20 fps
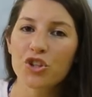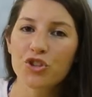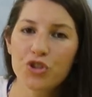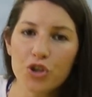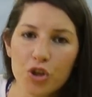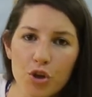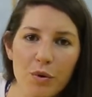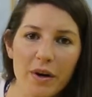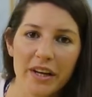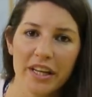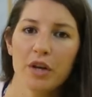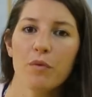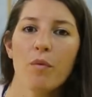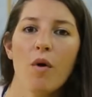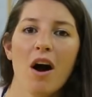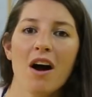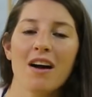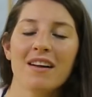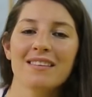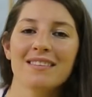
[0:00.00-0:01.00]
do what you
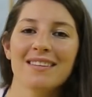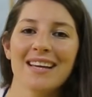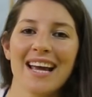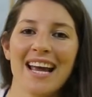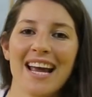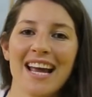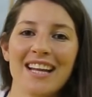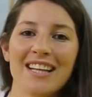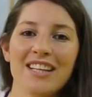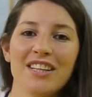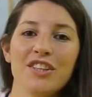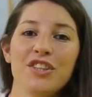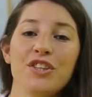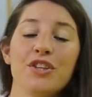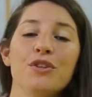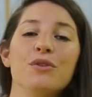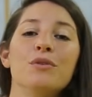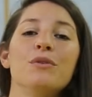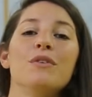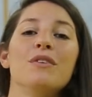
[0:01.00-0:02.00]
want and
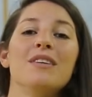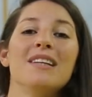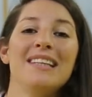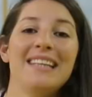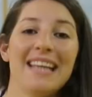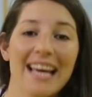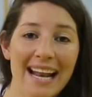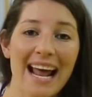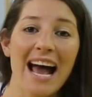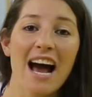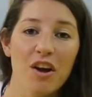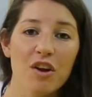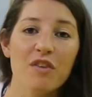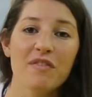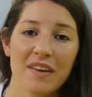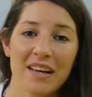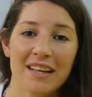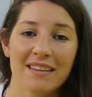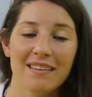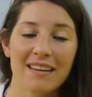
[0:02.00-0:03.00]
you get out
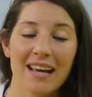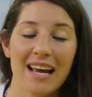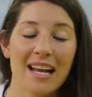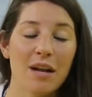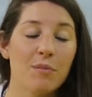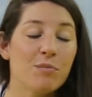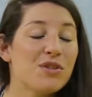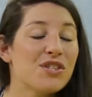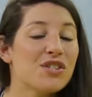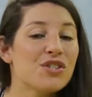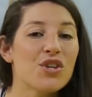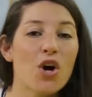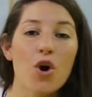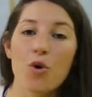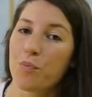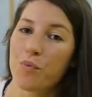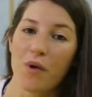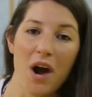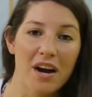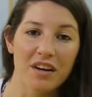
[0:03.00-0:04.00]
of it. And I'm
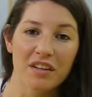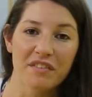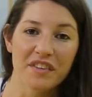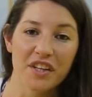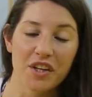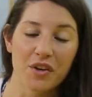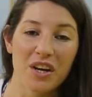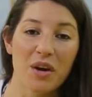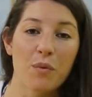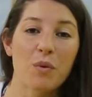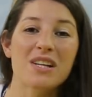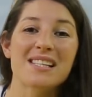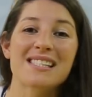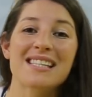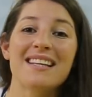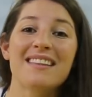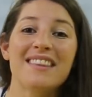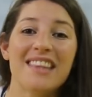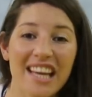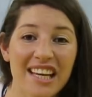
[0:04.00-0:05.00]
so proud of you. And I want to
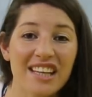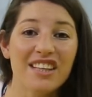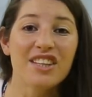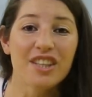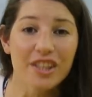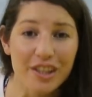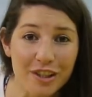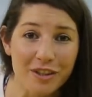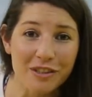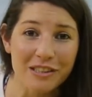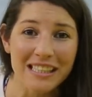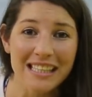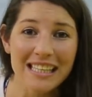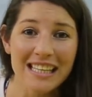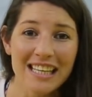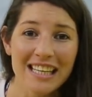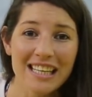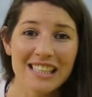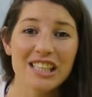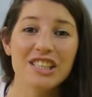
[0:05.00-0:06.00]
say thank you
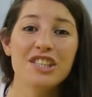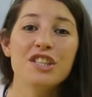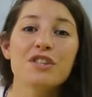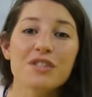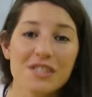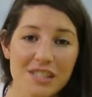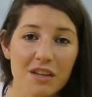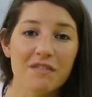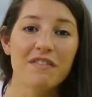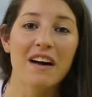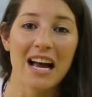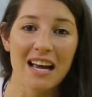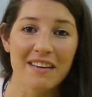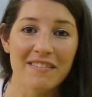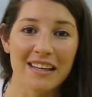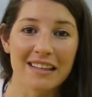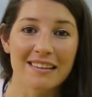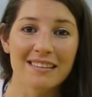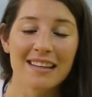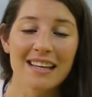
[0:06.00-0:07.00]
that you
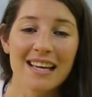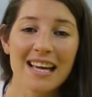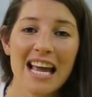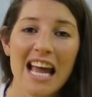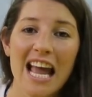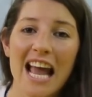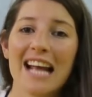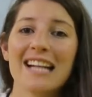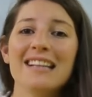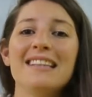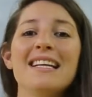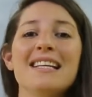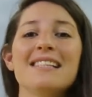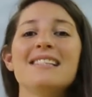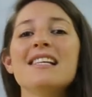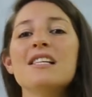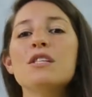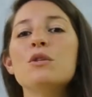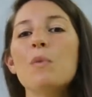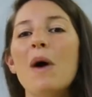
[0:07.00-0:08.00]
survive it. And
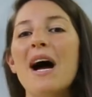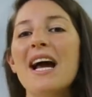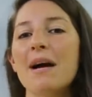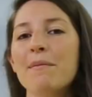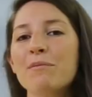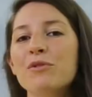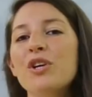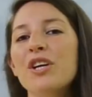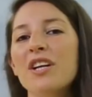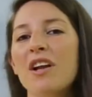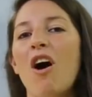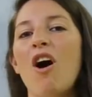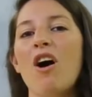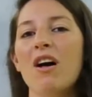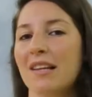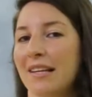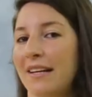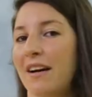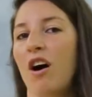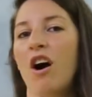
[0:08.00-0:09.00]
this is why I'm doing
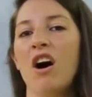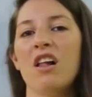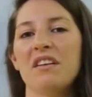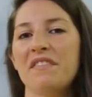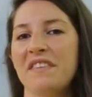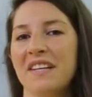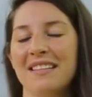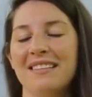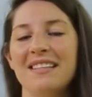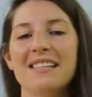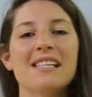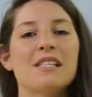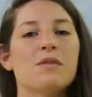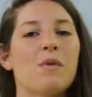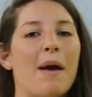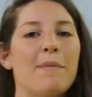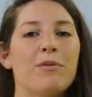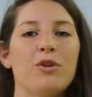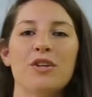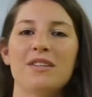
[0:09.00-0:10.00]
all, all of it. This is
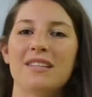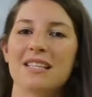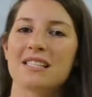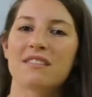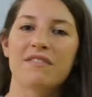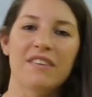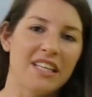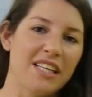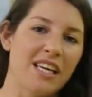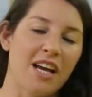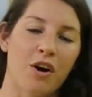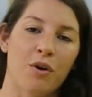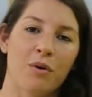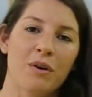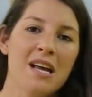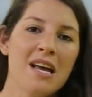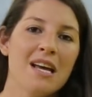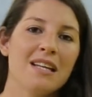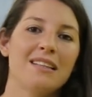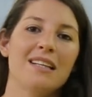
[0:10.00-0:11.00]
why I'm doing this
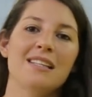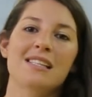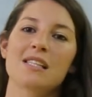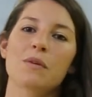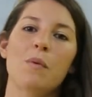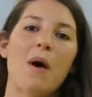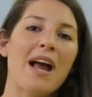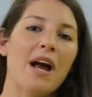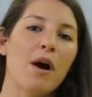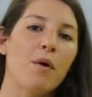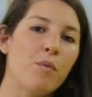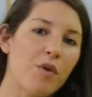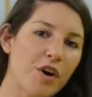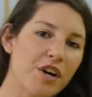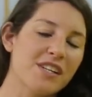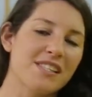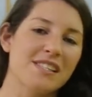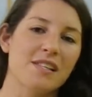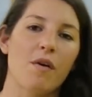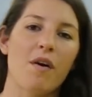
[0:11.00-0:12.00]
video. This is why I
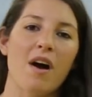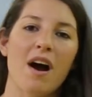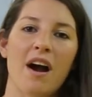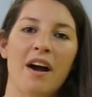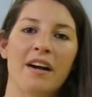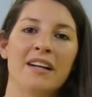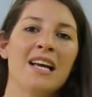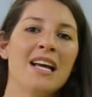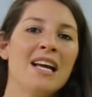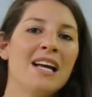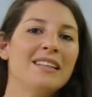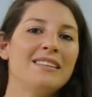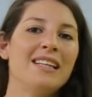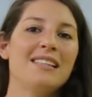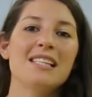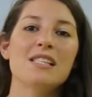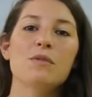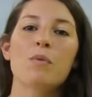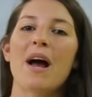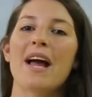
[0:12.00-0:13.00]
work so hard.
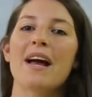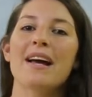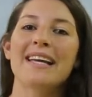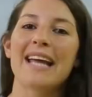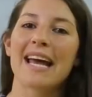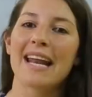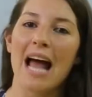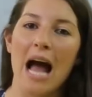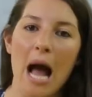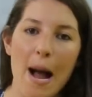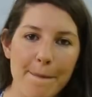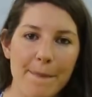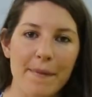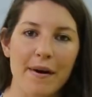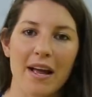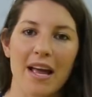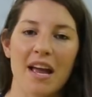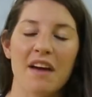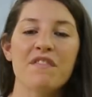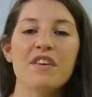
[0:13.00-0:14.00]
This is why I get
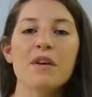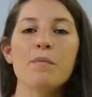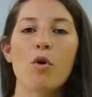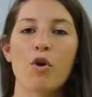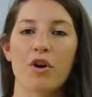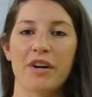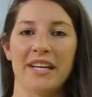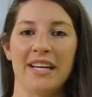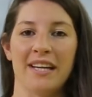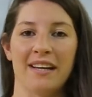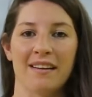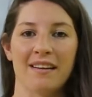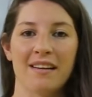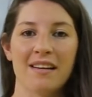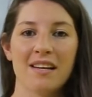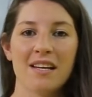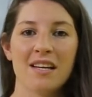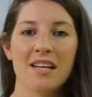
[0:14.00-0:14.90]
up every morning,